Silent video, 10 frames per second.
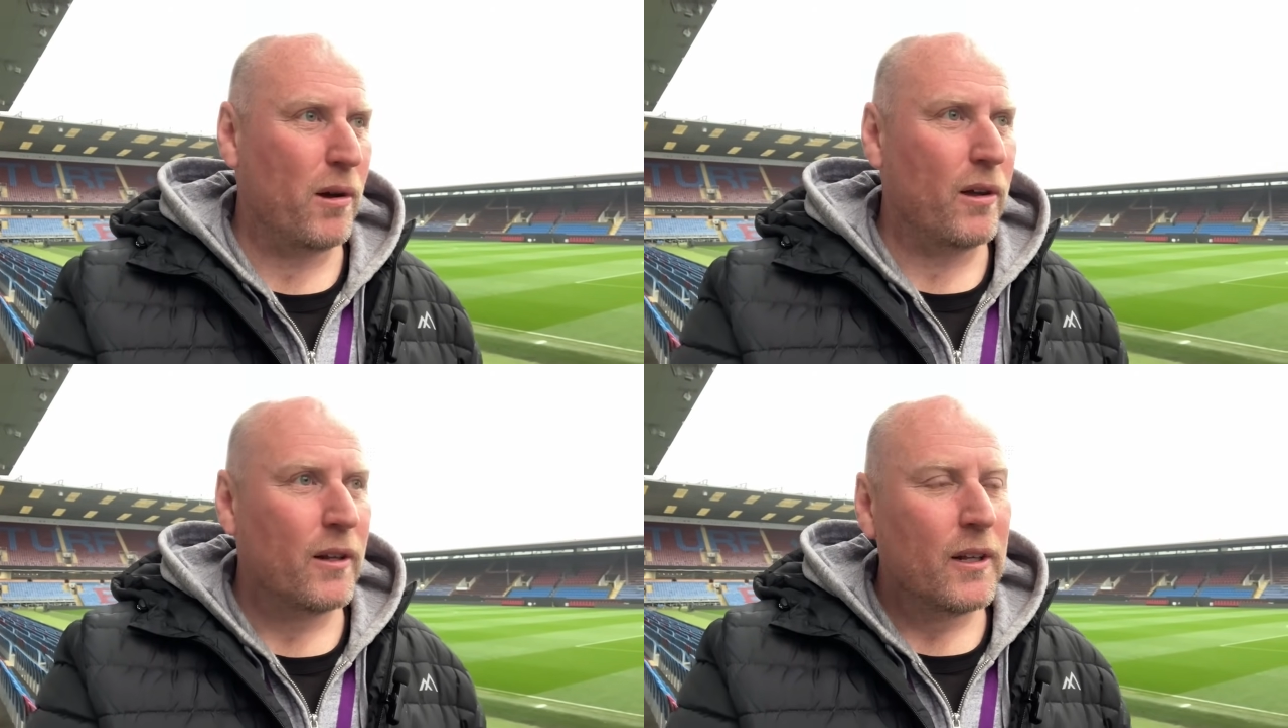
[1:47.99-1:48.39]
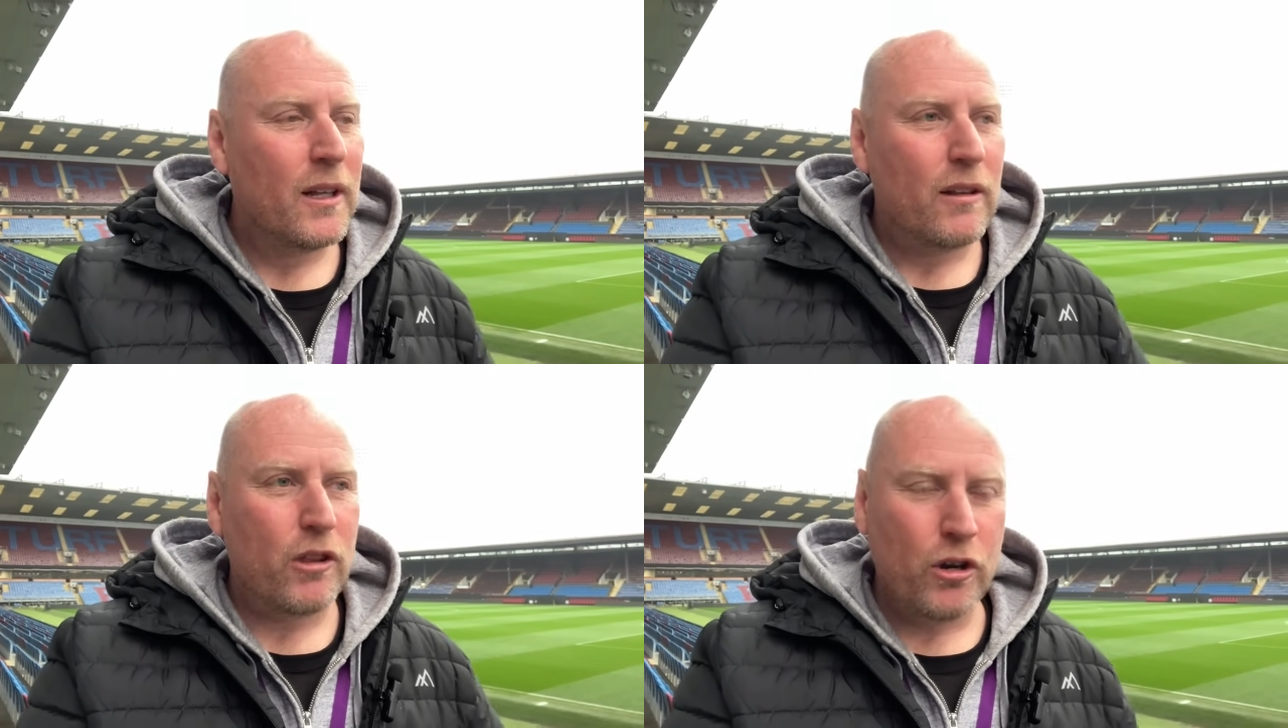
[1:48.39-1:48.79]
But
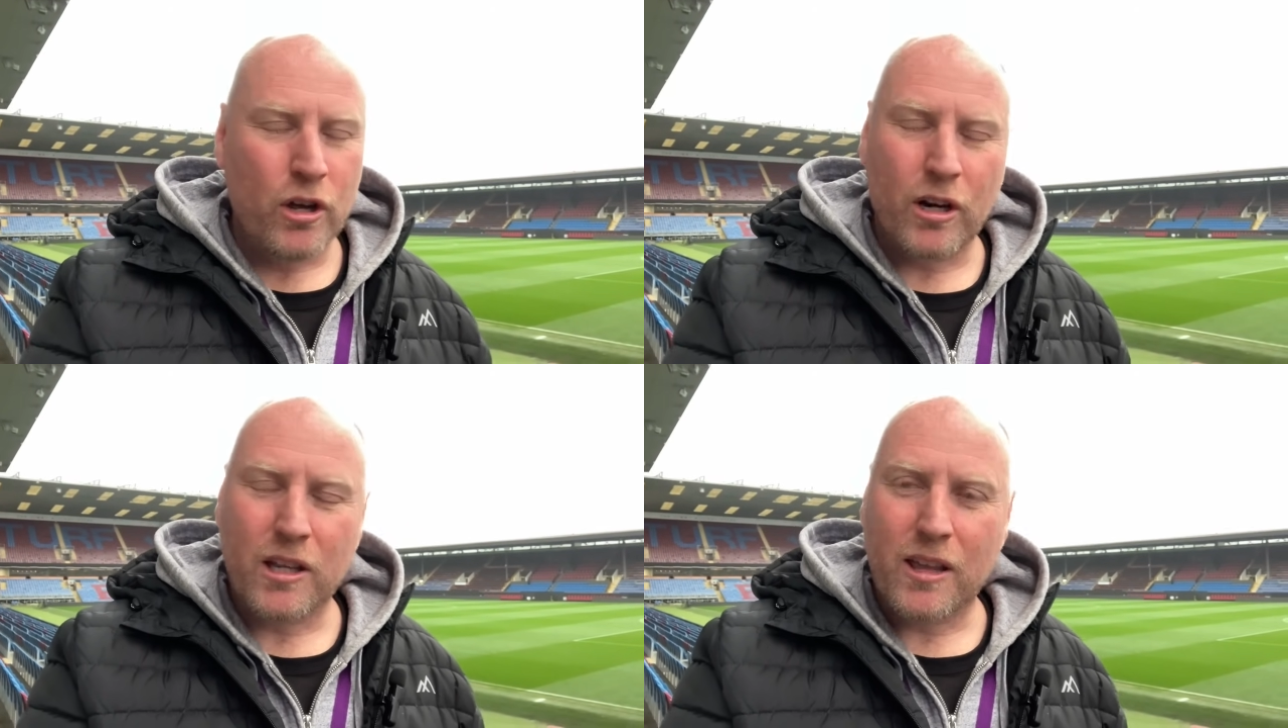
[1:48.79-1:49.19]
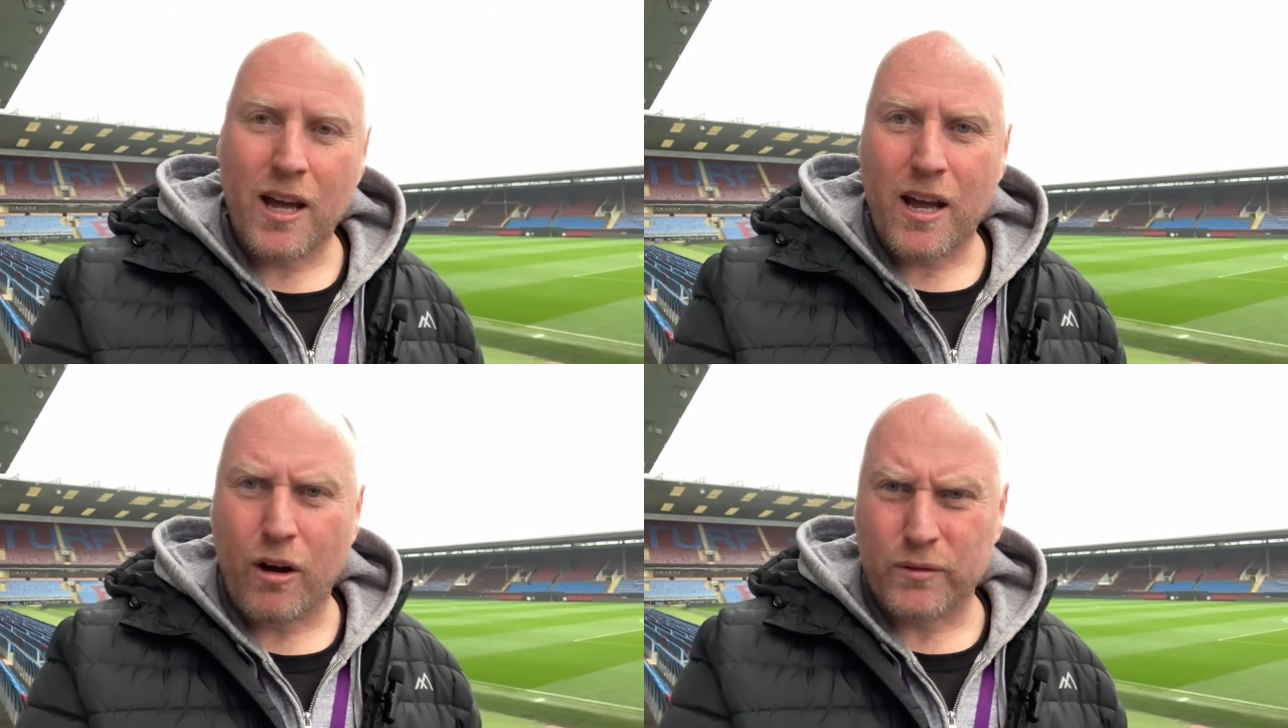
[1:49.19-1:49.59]
they're nearly
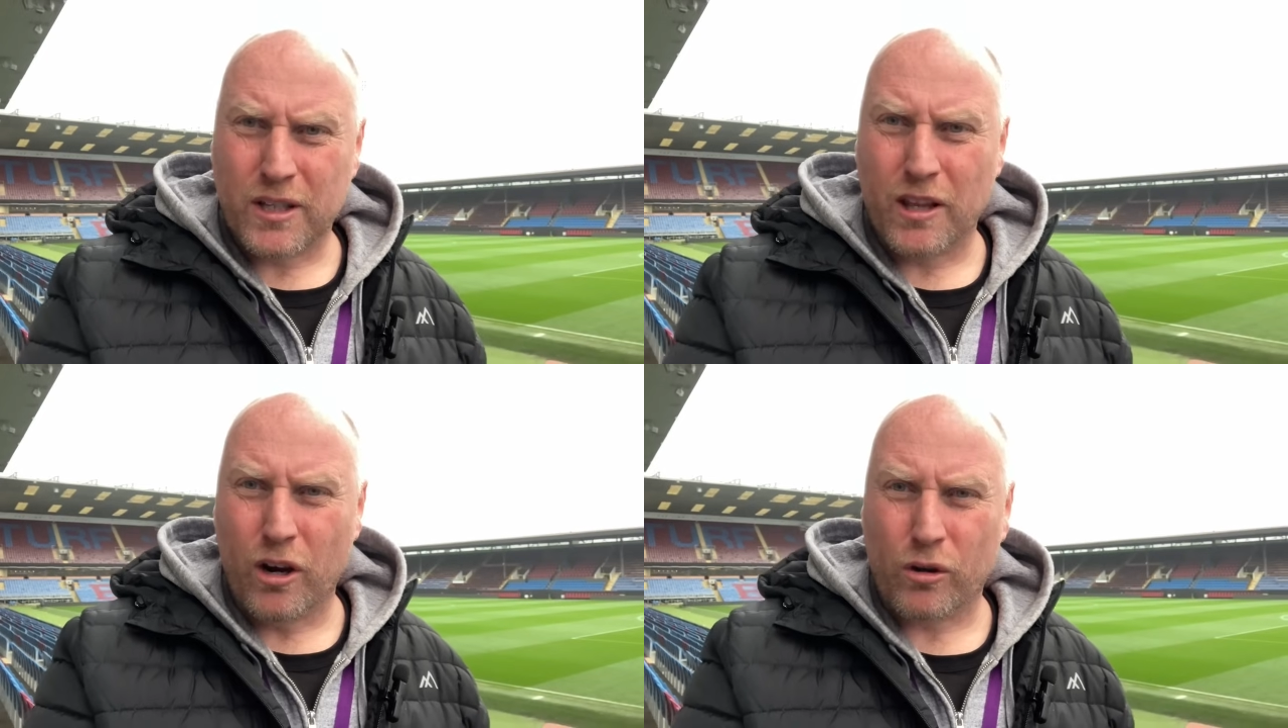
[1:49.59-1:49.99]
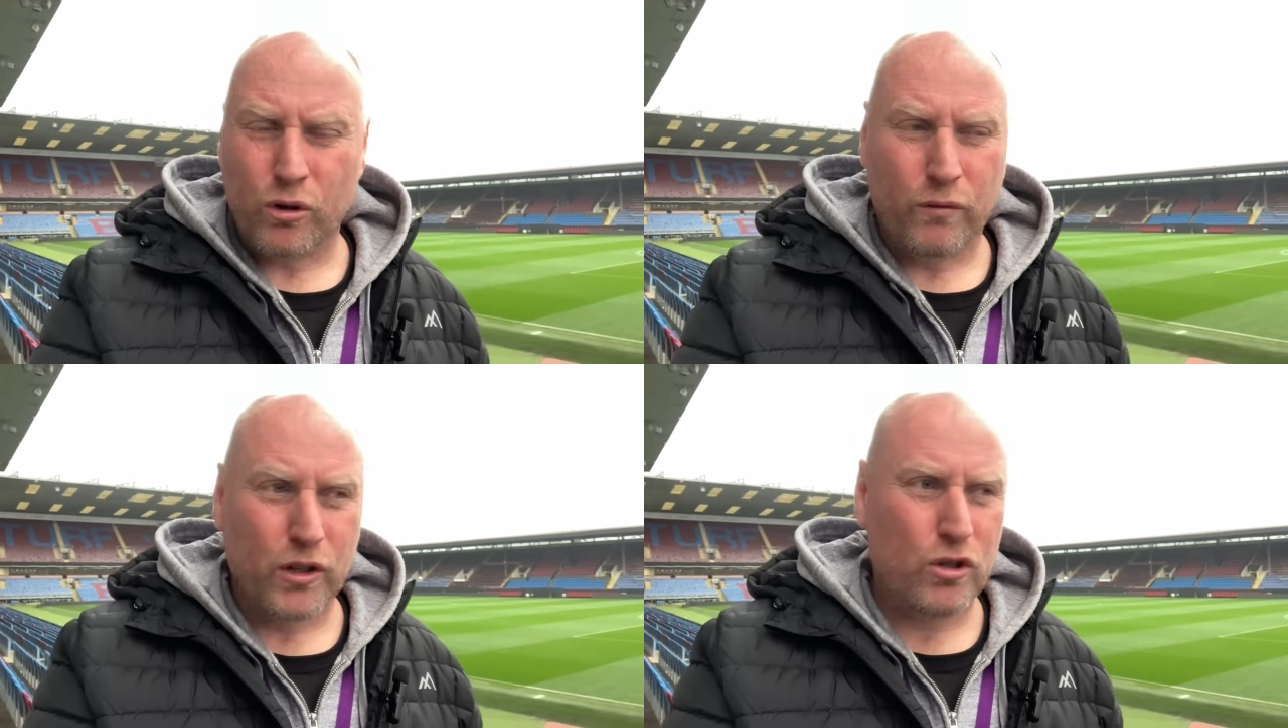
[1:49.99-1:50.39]
there. Obviously, they're
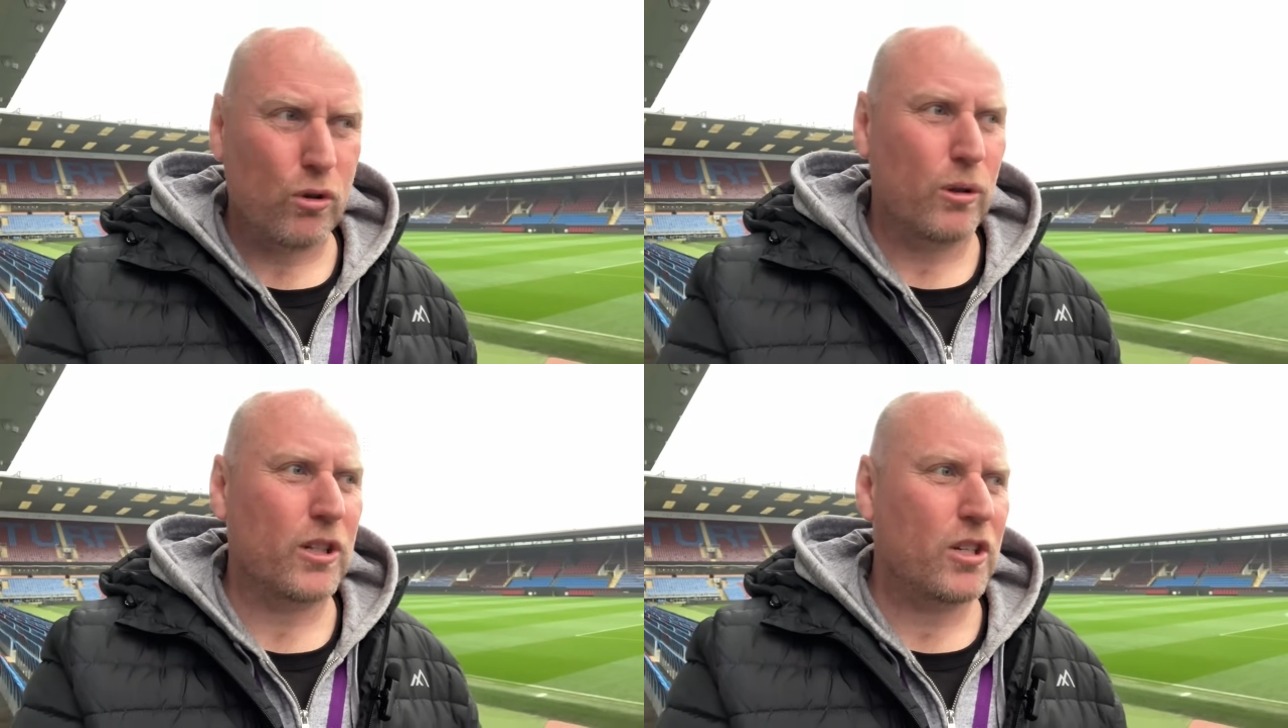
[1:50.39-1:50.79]
looking over the shoulder.